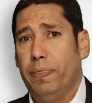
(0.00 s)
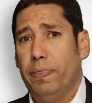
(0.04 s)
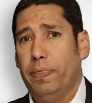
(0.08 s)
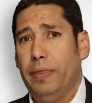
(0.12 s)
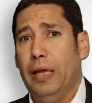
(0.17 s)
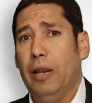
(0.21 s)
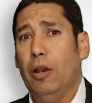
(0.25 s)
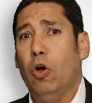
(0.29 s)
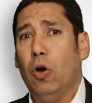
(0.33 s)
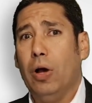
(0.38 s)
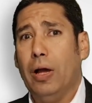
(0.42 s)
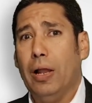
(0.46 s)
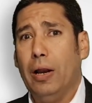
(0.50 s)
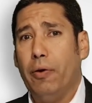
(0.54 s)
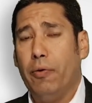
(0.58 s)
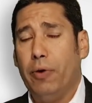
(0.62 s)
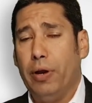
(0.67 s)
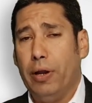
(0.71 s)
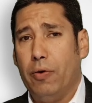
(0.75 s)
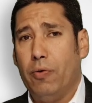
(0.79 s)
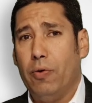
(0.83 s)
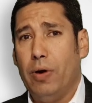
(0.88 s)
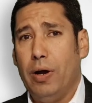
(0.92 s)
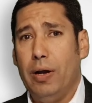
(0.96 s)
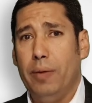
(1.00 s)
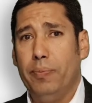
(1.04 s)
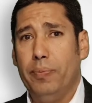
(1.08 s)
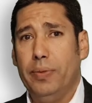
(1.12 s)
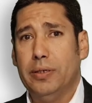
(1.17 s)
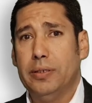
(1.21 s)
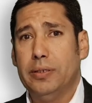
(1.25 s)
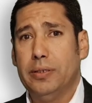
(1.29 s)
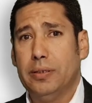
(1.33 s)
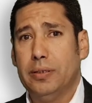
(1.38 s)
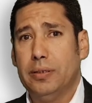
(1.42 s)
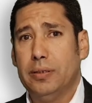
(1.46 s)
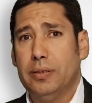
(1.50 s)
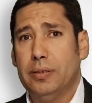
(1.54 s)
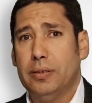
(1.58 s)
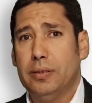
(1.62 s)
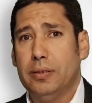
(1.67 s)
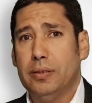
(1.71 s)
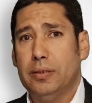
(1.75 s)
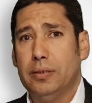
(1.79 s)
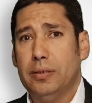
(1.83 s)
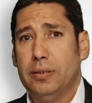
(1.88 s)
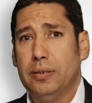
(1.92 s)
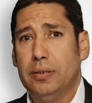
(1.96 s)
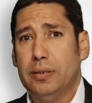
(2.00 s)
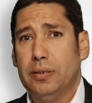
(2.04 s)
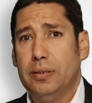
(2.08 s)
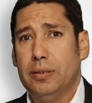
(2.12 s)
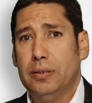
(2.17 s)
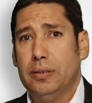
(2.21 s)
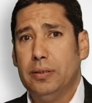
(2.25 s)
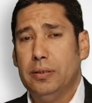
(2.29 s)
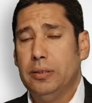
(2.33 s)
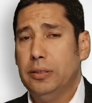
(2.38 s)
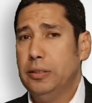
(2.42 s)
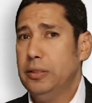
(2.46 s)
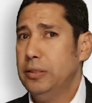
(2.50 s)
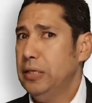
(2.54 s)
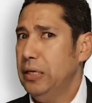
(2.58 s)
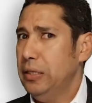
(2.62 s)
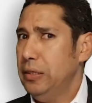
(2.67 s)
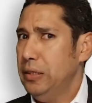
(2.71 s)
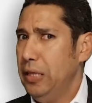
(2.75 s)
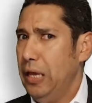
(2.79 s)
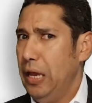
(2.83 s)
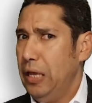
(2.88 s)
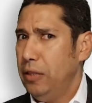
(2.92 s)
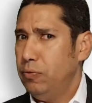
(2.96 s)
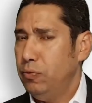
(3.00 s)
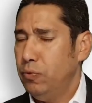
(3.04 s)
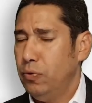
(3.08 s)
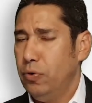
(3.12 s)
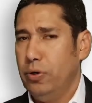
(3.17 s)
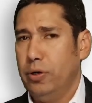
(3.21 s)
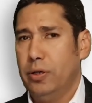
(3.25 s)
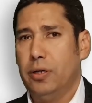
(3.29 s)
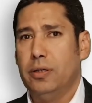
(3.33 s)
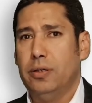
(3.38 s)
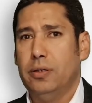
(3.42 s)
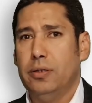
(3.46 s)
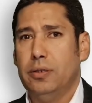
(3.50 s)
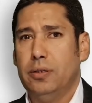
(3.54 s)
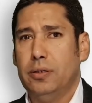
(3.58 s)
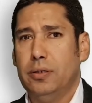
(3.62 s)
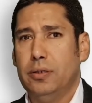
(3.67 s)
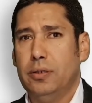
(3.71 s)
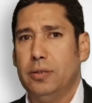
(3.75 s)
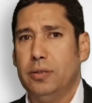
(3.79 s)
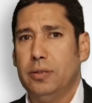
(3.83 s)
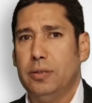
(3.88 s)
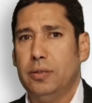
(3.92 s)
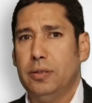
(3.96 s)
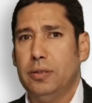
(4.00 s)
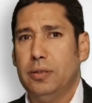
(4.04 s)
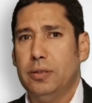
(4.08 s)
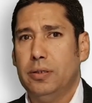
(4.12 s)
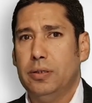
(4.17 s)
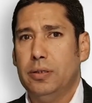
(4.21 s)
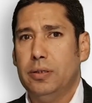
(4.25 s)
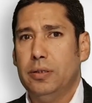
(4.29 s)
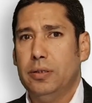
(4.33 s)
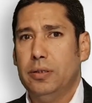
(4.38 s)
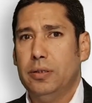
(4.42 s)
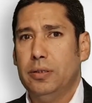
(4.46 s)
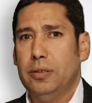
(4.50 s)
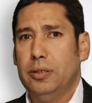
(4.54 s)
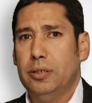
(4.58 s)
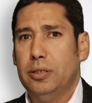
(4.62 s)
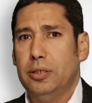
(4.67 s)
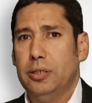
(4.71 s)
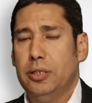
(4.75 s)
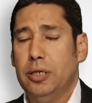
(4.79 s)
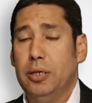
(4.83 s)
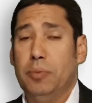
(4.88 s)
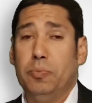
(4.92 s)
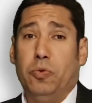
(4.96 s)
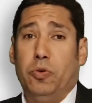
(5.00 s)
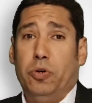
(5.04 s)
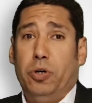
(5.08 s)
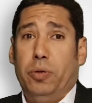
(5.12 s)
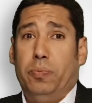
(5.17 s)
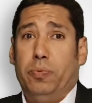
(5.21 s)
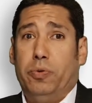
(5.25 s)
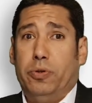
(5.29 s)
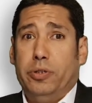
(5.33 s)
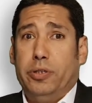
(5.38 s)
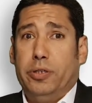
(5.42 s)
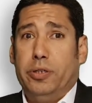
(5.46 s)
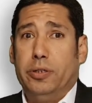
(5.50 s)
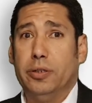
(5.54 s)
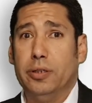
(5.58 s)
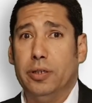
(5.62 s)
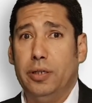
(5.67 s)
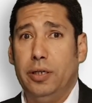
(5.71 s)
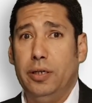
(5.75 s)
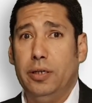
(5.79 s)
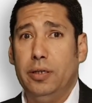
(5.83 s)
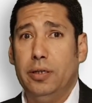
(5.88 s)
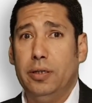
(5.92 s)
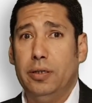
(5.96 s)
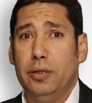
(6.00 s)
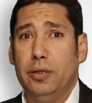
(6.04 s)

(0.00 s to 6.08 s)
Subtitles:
the local requirements, the network, and more importantly,